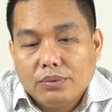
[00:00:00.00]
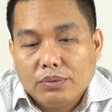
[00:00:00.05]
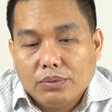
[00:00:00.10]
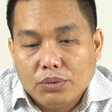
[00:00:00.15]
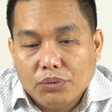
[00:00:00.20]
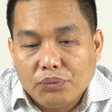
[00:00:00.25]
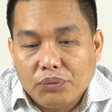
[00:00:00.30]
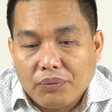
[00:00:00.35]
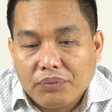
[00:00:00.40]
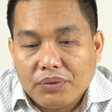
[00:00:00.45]

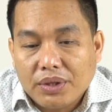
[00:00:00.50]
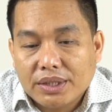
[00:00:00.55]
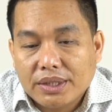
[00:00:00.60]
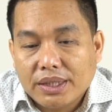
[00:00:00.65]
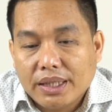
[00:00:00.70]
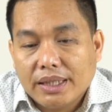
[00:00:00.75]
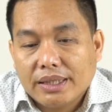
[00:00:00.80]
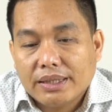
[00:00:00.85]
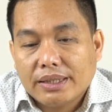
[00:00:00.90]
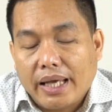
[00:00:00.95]
to
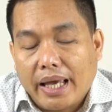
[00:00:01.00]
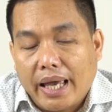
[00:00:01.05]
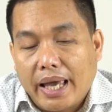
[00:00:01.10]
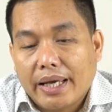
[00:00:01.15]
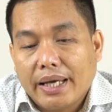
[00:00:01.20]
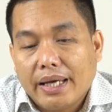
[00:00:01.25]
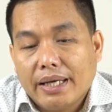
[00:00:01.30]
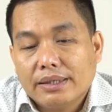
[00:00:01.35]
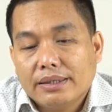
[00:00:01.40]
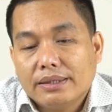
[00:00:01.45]
56
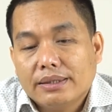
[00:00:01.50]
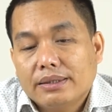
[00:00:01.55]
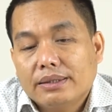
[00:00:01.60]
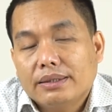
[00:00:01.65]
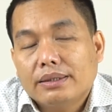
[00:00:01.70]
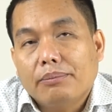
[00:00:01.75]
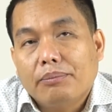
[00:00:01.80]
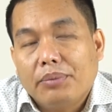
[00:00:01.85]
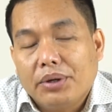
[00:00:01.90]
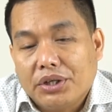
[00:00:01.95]
against
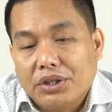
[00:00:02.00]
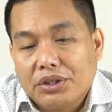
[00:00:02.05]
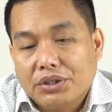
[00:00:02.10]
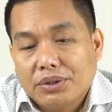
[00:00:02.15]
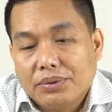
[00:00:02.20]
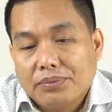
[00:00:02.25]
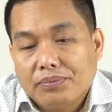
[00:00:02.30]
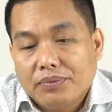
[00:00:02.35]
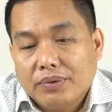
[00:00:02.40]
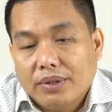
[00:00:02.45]
the
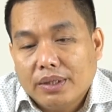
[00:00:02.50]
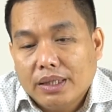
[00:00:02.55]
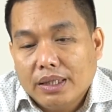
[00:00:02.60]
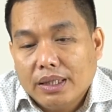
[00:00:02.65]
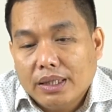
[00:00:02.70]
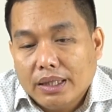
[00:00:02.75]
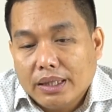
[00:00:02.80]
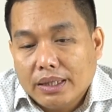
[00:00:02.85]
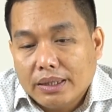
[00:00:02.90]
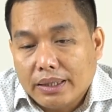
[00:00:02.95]
British.
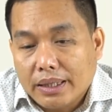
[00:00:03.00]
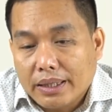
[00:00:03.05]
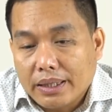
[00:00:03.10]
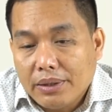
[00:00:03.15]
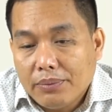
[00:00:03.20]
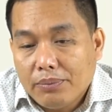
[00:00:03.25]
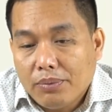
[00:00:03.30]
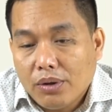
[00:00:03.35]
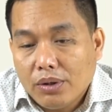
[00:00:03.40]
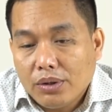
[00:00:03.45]
The
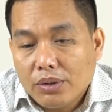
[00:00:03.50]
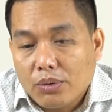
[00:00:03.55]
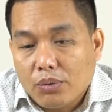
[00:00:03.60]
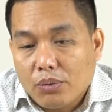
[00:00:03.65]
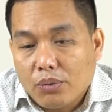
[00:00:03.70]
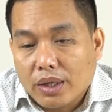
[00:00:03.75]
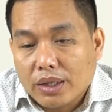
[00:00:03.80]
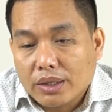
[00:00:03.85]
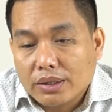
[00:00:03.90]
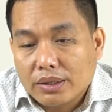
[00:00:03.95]
revolt
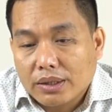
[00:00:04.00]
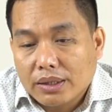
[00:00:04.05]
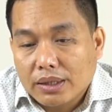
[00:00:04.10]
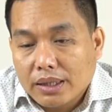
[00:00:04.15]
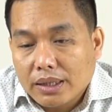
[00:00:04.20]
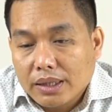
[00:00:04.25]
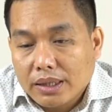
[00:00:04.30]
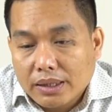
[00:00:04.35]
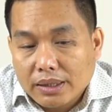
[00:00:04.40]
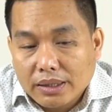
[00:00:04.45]
was
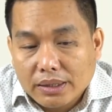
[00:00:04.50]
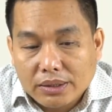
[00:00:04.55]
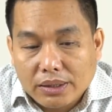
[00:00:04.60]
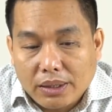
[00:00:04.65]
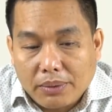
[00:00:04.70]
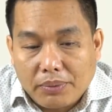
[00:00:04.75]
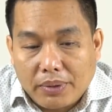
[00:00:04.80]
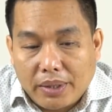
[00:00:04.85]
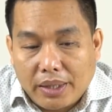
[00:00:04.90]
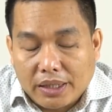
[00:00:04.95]

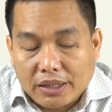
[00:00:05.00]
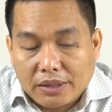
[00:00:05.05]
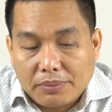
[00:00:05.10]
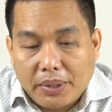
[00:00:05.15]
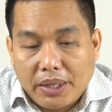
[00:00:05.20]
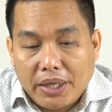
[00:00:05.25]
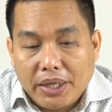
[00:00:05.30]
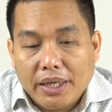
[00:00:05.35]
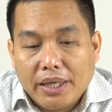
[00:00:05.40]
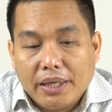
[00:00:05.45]

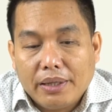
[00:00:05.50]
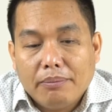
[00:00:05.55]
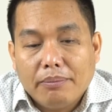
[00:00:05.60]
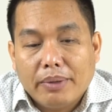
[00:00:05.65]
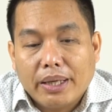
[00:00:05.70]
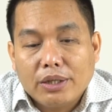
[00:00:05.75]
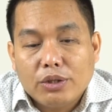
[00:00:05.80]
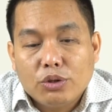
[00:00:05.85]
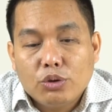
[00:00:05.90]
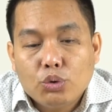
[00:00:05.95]
spreaded
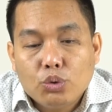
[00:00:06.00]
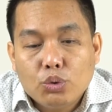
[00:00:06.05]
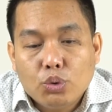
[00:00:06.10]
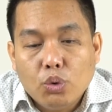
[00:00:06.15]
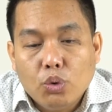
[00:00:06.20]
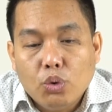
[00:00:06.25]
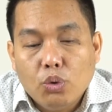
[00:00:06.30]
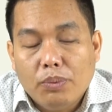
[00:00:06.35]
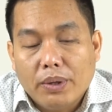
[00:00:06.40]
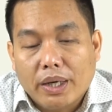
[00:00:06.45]
by
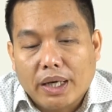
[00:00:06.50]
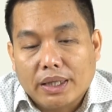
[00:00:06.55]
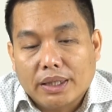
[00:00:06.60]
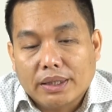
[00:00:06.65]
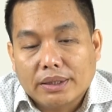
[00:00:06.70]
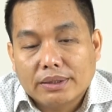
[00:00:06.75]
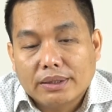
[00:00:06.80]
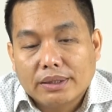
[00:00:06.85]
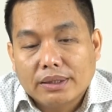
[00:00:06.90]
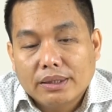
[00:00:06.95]
two
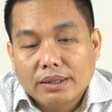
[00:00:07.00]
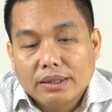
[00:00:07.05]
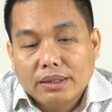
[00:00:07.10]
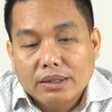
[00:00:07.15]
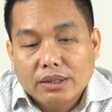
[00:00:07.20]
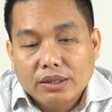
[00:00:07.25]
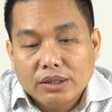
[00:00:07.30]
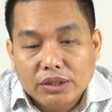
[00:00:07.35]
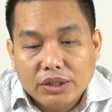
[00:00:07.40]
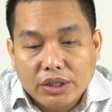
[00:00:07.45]
brothers,
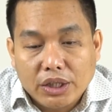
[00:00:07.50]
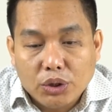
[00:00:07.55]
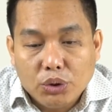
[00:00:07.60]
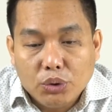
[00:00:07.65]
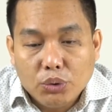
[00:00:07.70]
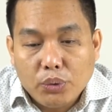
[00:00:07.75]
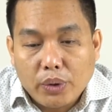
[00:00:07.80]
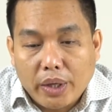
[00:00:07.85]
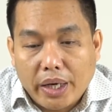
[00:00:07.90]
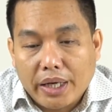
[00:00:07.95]

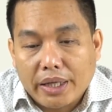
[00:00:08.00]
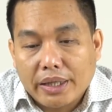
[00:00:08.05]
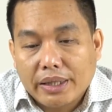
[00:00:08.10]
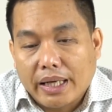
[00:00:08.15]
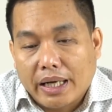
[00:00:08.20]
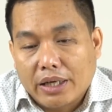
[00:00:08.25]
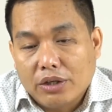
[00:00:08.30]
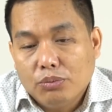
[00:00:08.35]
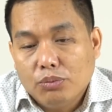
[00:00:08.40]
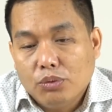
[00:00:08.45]
Sidhu and
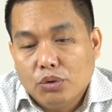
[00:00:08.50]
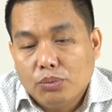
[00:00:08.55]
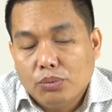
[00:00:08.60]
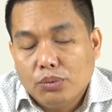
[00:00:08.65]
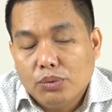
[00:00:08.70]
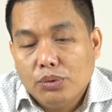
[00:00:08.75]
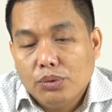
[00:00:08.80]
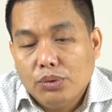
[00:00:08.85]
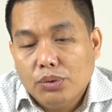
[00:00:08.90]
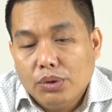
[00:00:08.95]
Kano
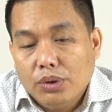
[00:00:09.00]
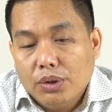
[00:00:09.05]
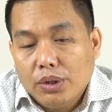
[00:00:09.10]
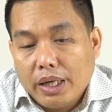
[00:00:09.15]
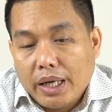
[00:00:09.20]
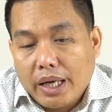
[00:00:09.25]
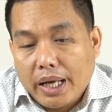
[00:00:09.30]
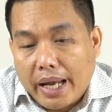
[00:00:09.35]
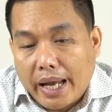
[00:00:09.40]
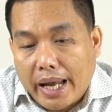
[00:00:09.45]
Murmu,
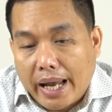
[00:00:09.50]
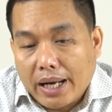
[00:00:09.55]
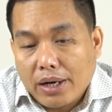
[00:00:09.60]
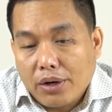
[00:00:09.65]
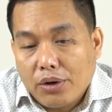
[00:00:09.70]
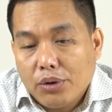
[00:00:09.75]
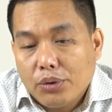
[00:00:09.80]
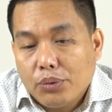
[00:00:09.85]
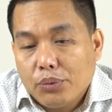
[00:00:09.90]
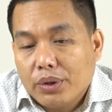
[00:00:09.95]

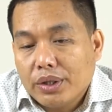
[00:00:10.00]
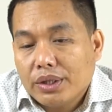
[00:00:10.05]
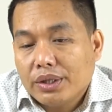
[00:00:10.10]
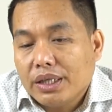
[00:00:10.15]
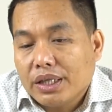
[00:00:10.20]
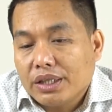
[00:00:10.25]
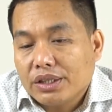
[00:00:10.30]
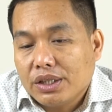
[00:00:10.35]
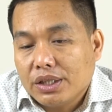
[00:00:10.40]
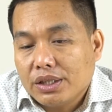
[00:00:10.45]
along with
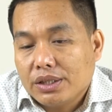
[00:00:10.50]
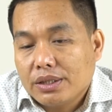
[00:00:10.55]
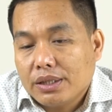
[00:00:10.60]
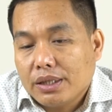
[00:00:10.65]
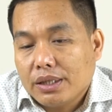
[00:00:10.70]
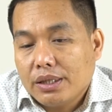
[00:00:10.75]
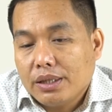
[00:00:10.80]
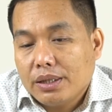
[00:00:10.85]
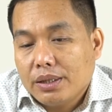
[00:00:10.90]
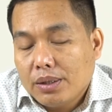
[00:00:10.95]
their
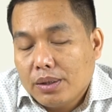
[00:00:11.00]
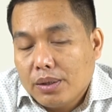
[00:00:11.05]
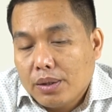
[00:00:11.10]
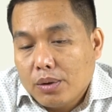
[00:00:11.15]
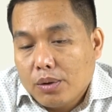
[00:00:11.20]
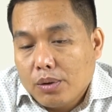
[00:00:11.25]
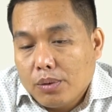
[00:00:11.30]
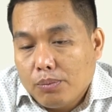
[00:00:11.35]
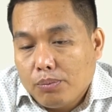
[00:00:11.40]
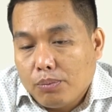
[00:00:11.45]
sister
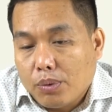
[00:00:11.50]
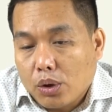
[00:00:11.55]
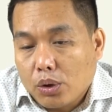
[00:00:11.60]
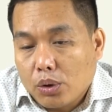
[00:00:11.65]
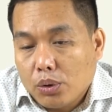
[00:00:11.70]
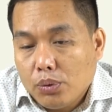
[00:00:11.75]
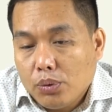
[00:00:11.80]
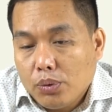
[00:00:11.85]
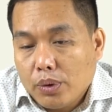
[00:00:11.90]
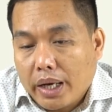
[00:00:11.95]

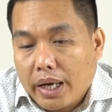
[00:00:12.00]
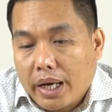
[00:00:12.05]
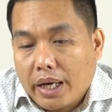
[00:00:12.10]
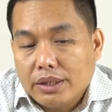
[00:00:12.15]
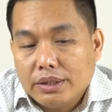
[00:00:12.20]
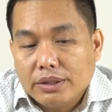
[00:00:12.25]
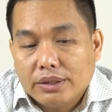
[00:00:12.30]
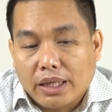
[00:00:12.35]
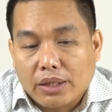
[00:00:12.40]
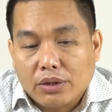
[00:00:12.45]
Polou
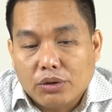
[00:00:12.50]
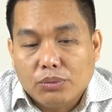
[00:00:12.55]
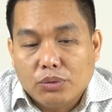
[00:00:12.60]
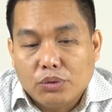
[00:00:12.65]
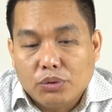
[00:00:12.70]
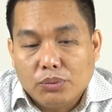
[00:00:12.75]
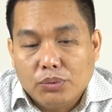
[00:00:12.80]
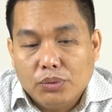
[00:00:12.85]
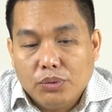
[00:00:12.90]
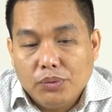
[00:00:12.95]
and Jano
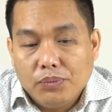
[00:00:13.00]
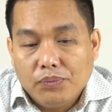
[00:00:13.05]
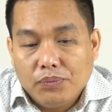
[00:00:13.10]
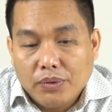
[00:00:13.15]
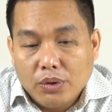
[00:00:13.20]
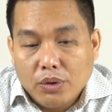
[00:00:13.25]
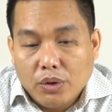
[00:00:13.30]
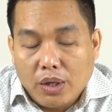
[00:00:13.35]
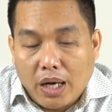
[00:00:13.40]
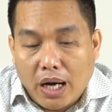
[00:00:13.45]
Murmu.
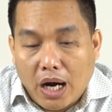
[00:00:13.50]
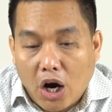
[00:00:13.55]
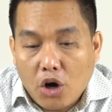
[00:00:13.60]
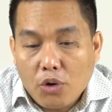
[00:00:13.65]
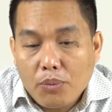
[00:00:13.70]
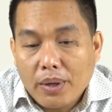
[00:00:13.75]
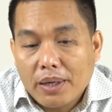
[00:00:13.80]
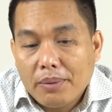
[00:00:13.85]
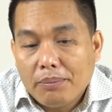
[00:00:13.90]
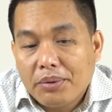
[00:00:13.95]

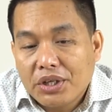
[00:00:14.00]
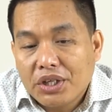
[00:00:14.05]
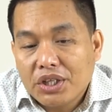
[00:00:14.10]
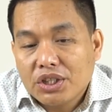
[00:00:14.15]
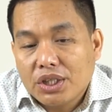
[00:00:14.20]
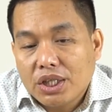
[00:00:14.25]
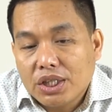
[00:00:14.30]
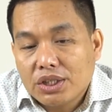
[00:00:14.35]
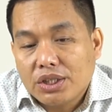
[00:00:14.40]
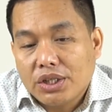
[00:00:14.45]
However,
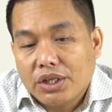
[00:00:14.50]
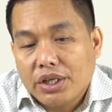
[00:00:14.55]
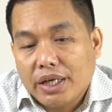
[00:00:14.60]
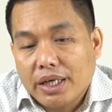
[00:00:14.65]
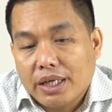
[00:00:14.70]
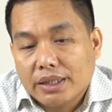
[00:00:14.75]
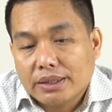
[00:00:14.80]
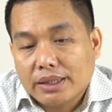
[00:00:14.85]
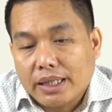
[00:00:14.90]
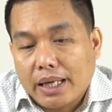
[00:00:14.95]
British
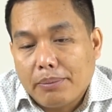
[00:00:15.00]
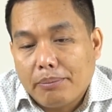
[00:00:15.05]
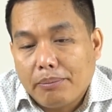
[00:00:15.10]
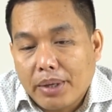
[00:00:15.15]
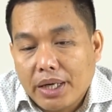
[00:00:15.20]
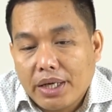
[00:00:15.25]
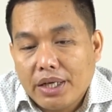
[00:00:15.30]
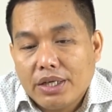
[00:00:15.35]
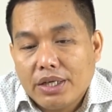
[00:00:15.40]
historians and many